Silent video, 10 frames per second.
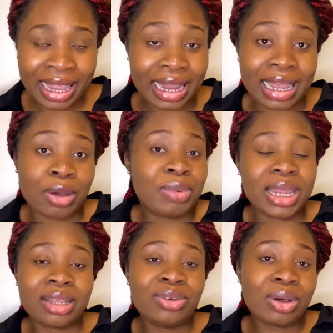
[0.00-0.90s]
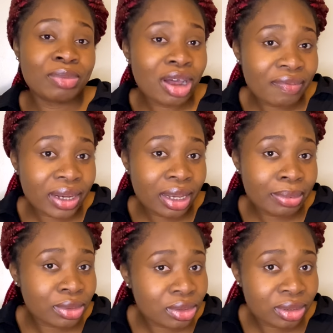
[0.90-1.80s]
Like, I'll be like, no, I'm not
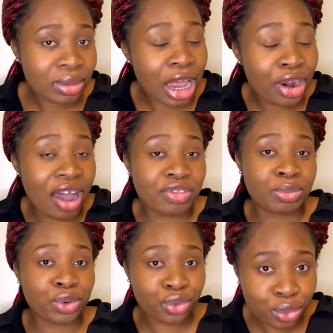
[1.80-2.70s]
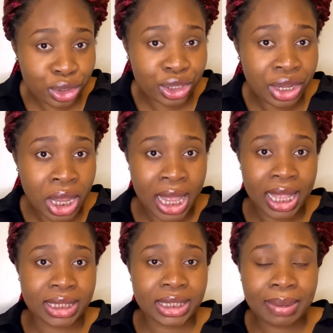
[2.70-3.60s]
available. I don't have to be rude
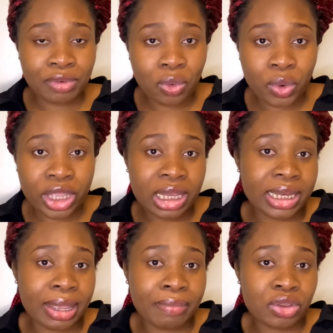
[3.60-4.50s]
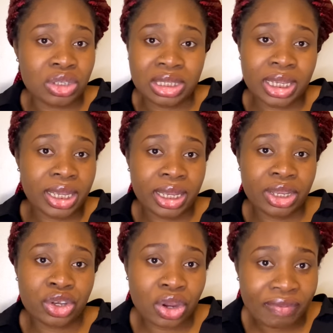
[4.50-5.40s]
and say I'm not working there, but you just say
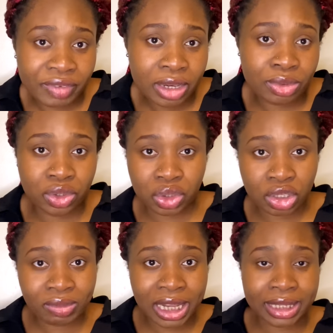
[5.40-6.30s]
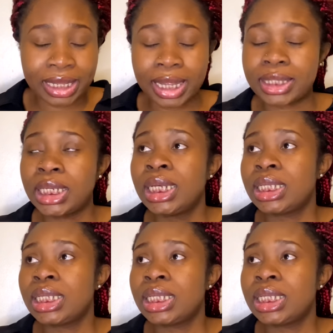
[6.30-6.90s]
you're not available, you know, stuff like that.